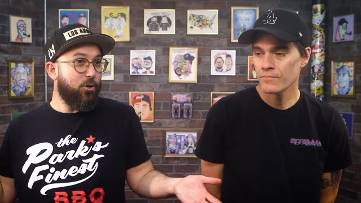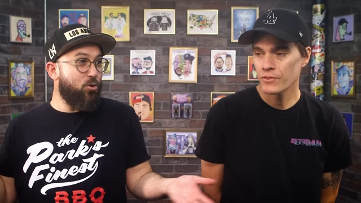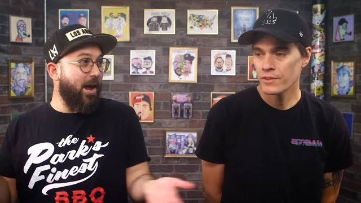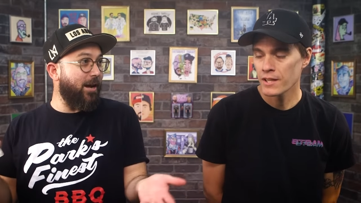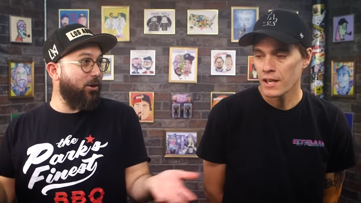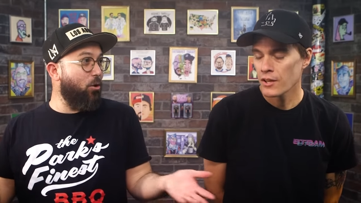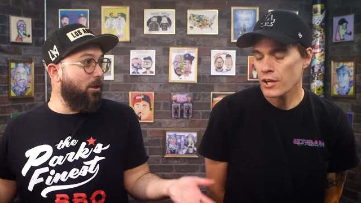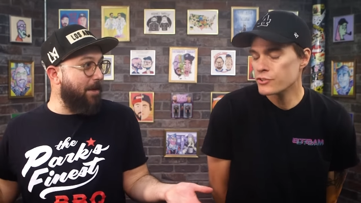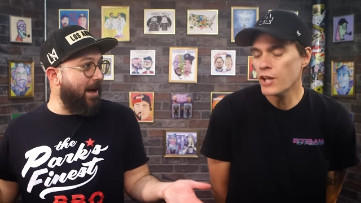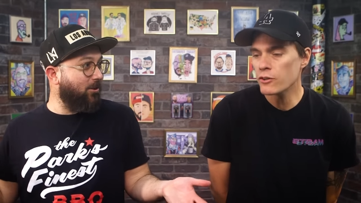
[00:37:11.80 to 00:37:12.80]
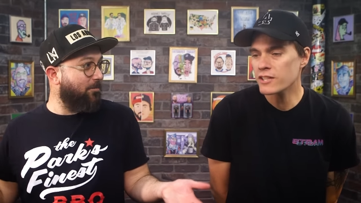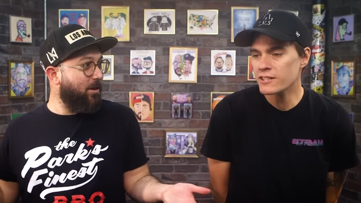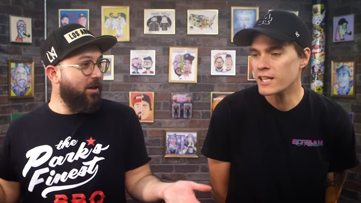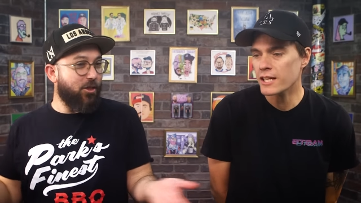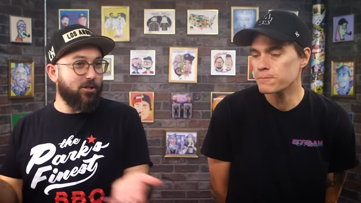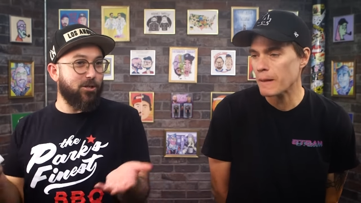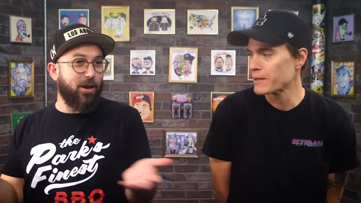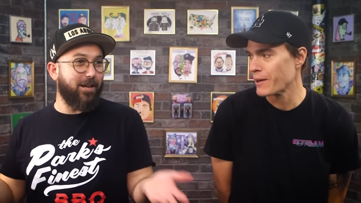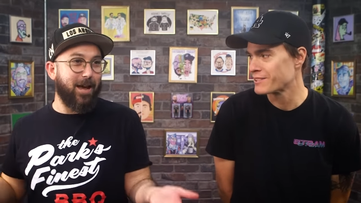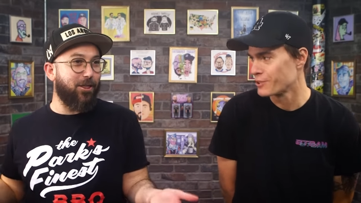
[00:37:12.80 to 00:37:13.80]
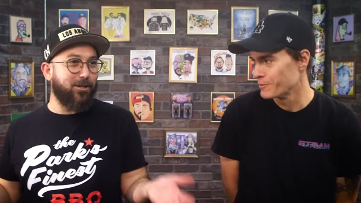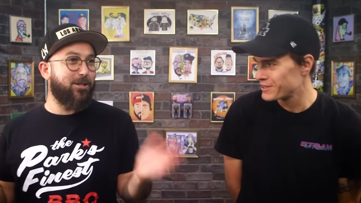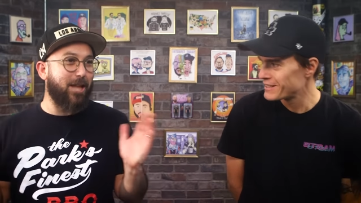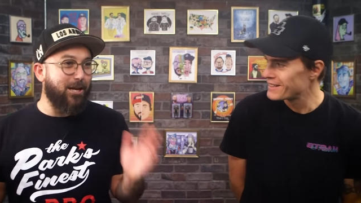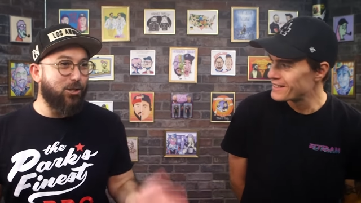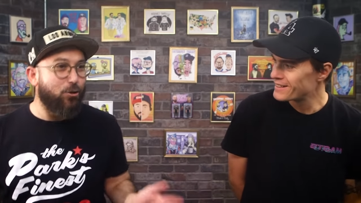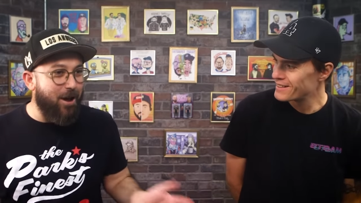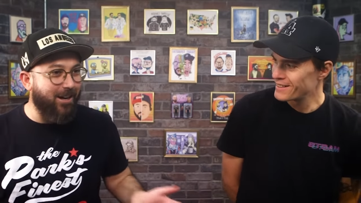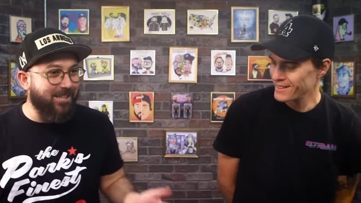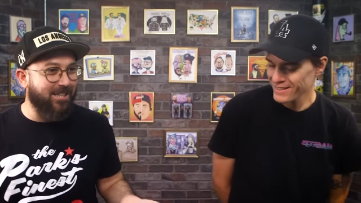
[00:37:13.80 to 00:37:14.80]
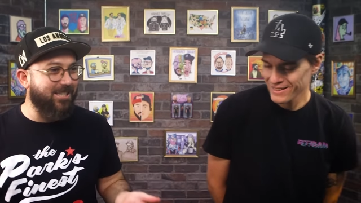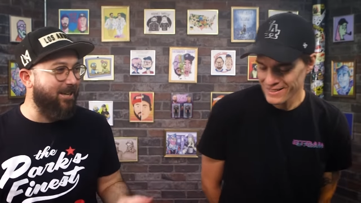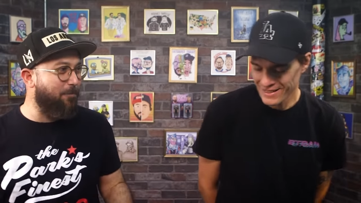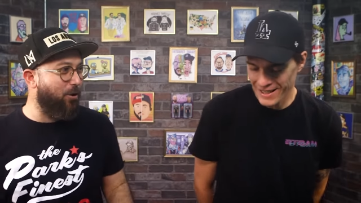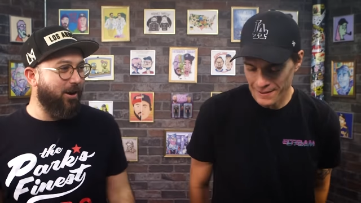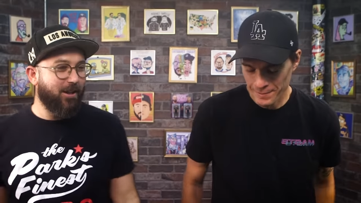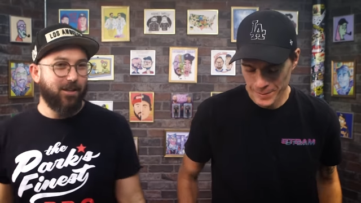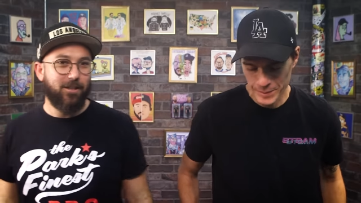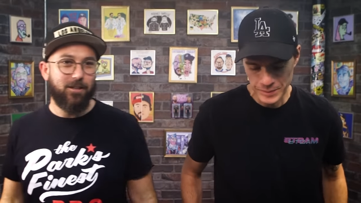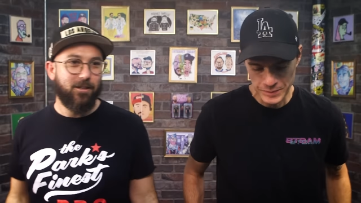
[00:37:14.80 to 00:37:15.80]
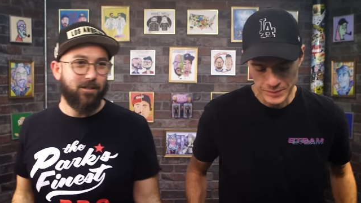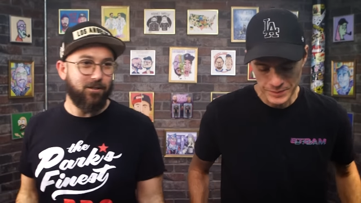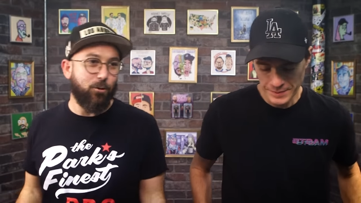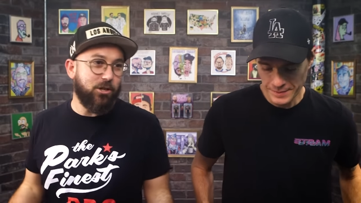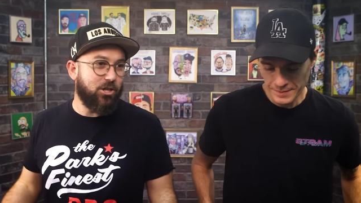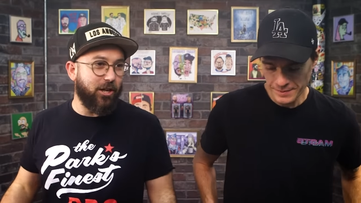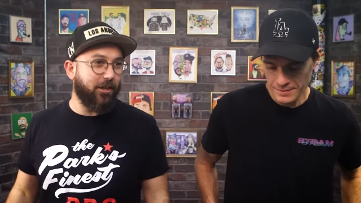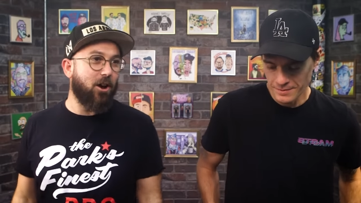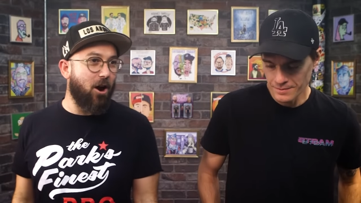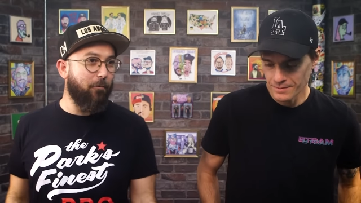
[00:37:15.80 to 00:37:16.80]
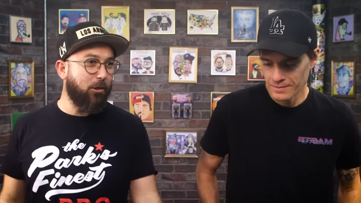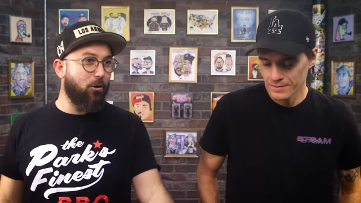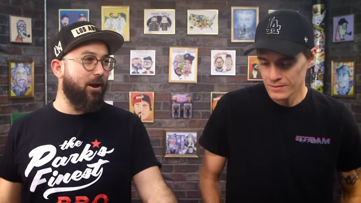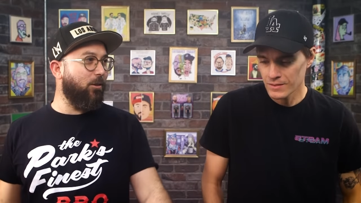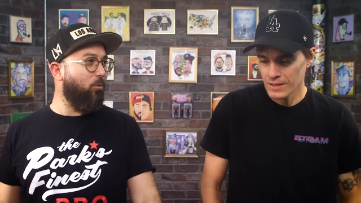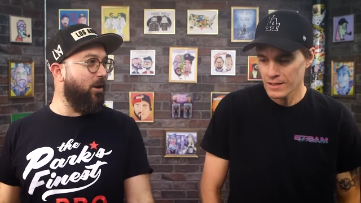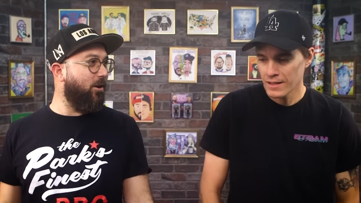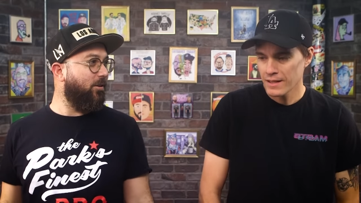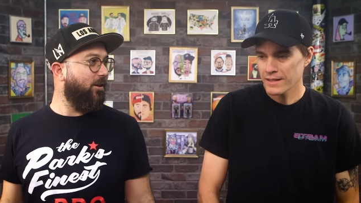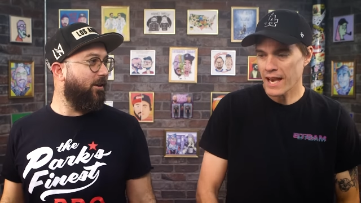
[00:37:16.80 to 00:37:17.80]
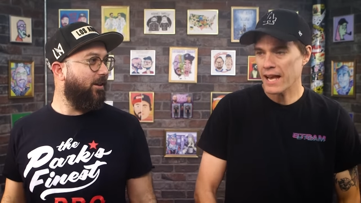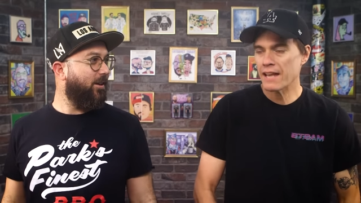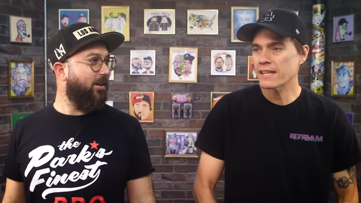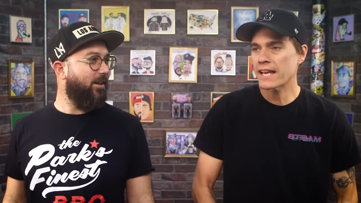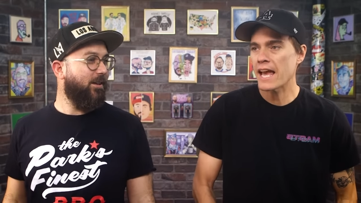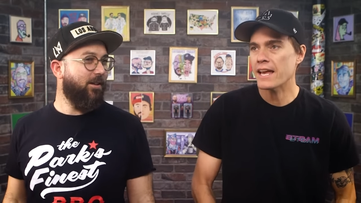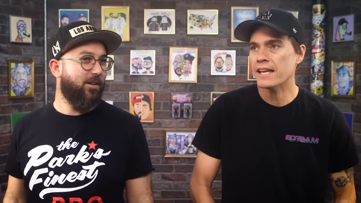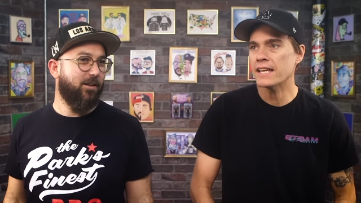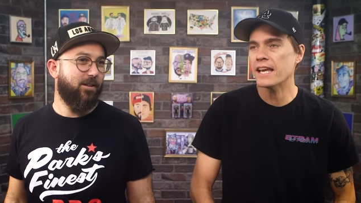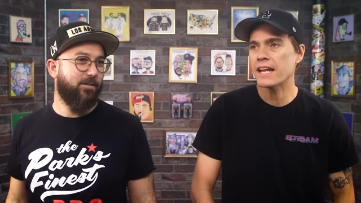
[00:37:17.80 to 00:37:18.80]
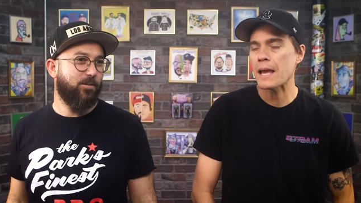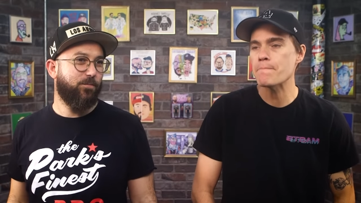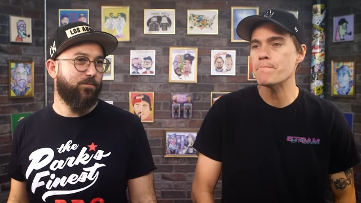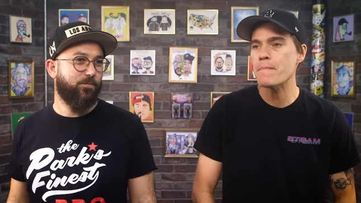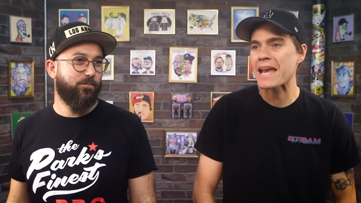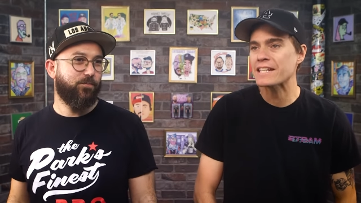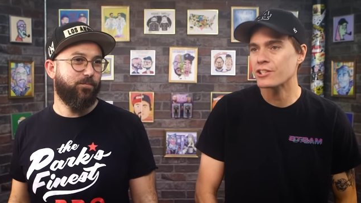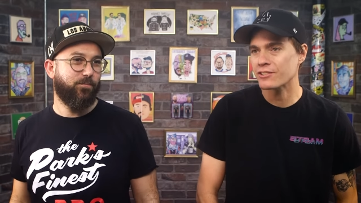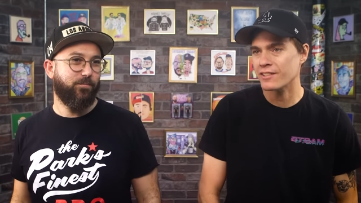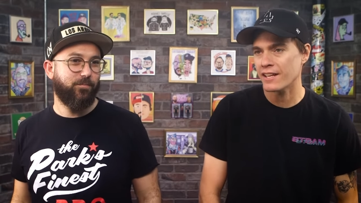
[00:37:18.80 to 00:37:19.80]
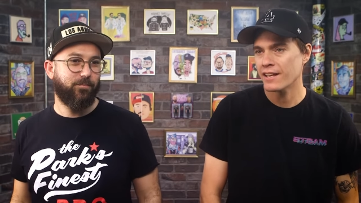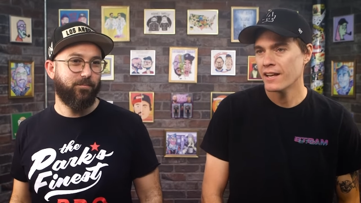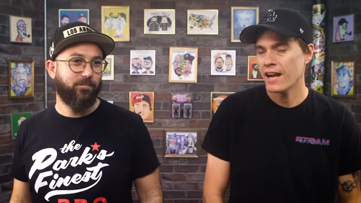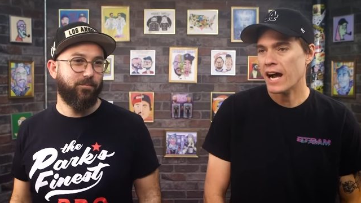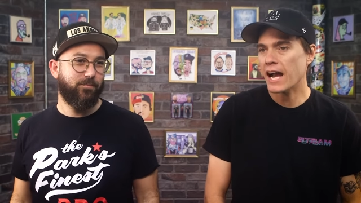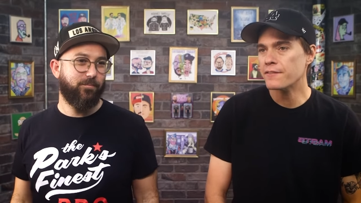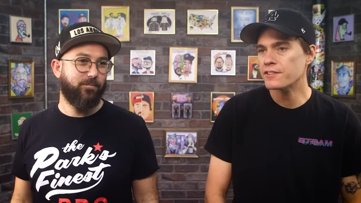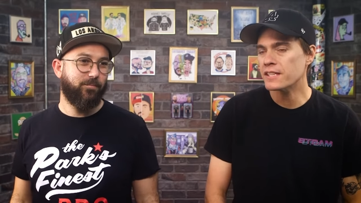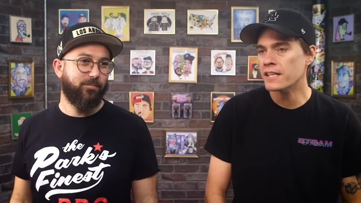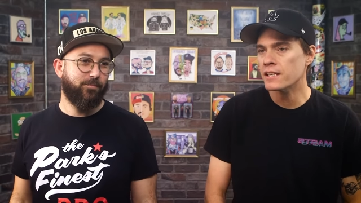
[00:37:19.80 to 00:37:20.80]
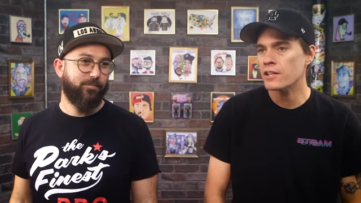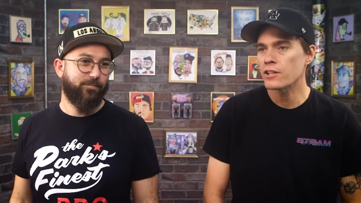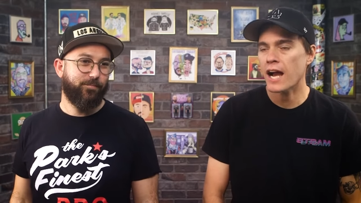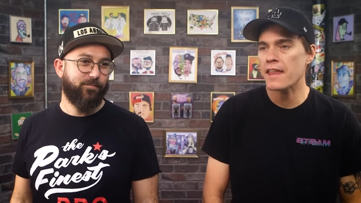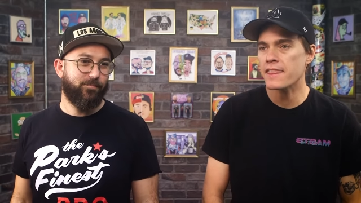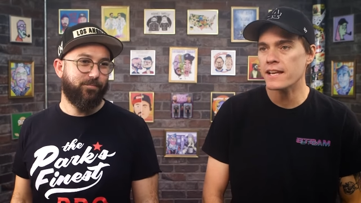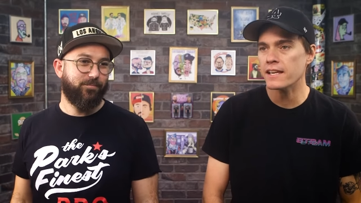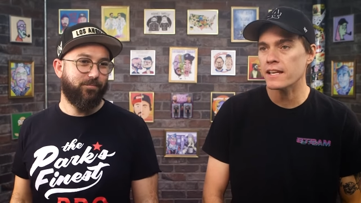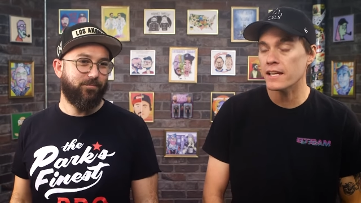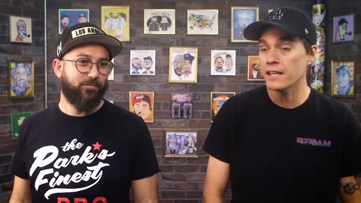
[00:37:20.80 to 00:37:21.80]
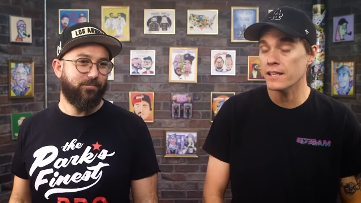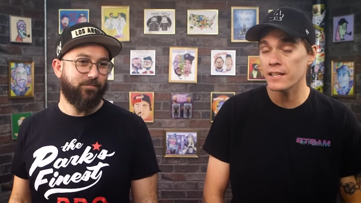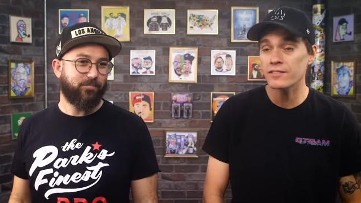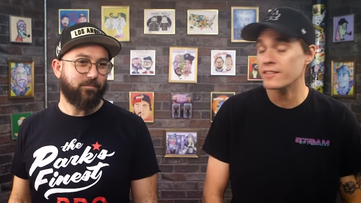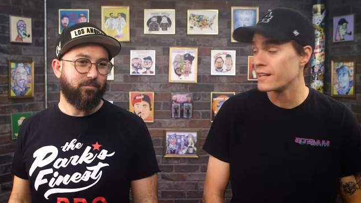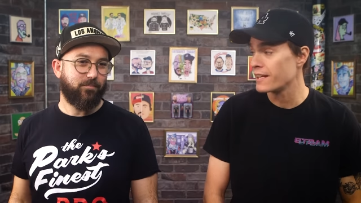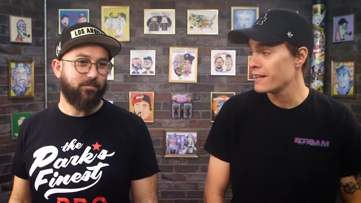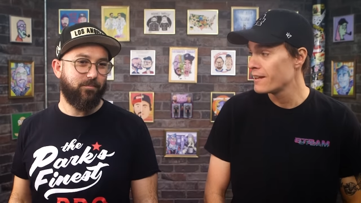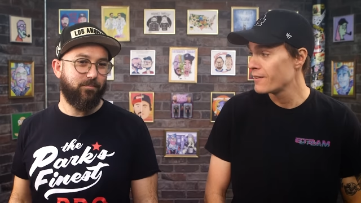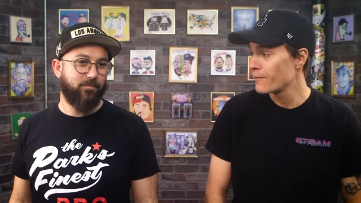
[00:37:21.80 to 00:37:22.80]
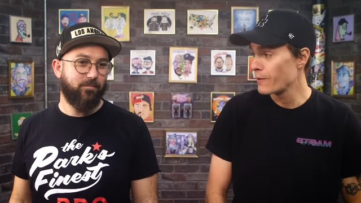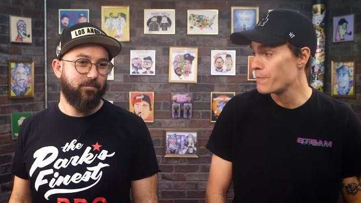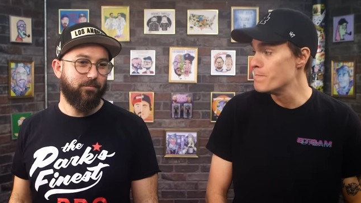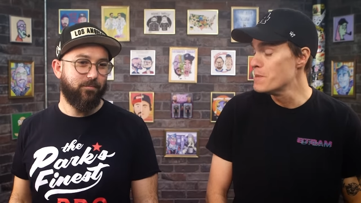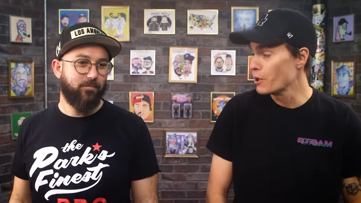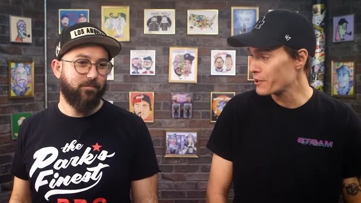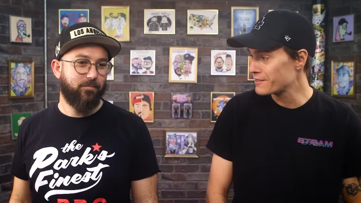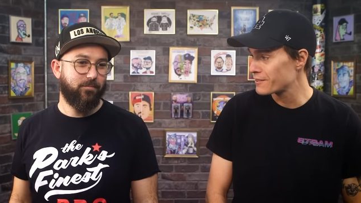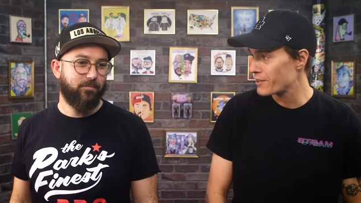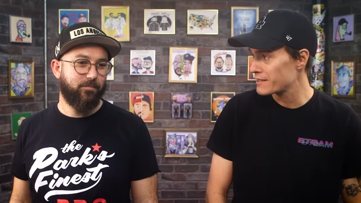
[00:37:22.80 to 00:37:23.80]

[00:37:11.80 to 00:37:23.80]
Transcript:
Speaker 1: you can't go to There's the bathroom. There's no such thing There's as public no, Yeah, they, they, do not exist anymore. Yeah. So we just shit in the car and we throw it out the window.
Speaker 2: Yeah, like in a major city. I've seen, I think, in this city with millions